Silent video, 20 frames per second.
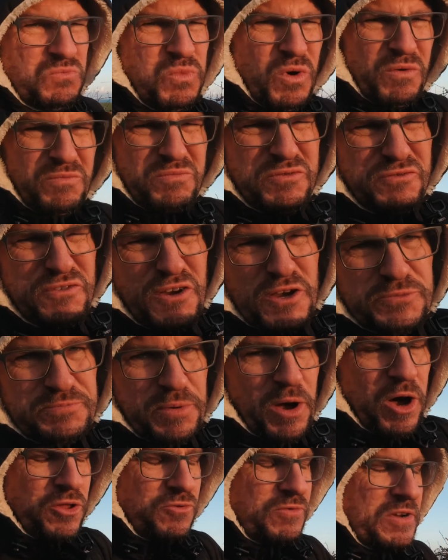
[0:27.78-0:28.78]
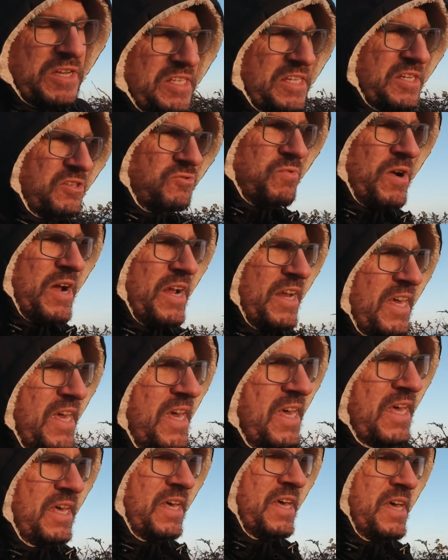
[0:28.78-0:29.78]
Well, first part of the reason is
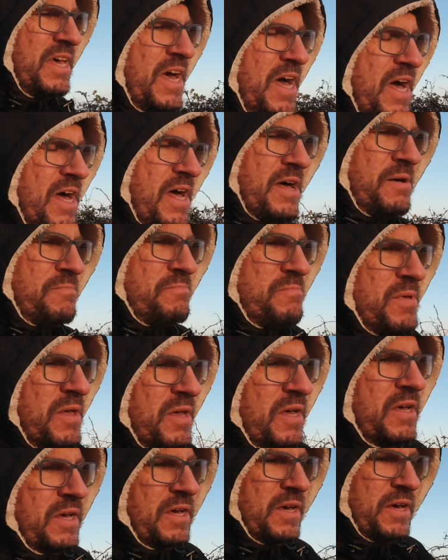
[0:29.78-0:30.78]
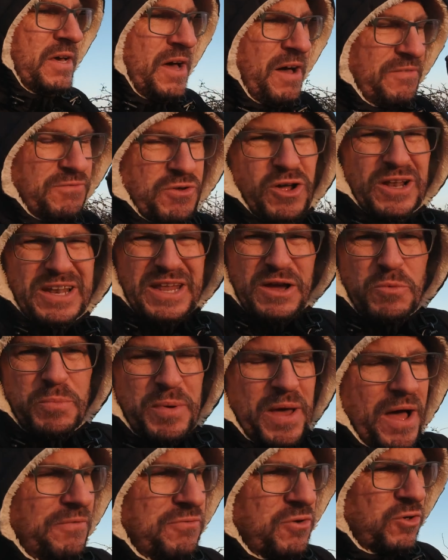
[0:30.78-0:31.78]
really um, I've got a little
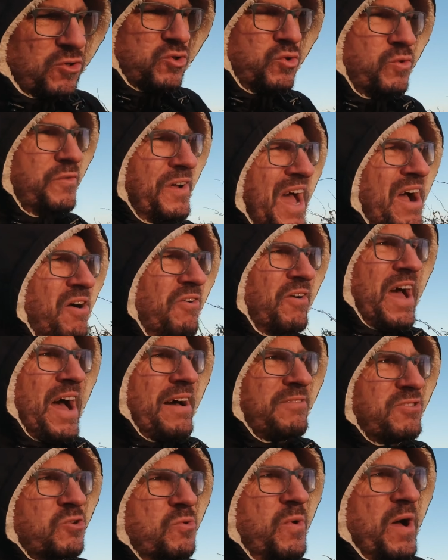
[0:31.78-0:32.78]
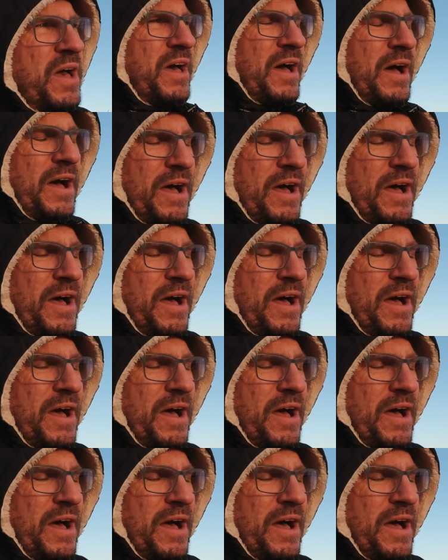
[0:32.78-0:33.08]
bit, I've got sort of an hour and a half square.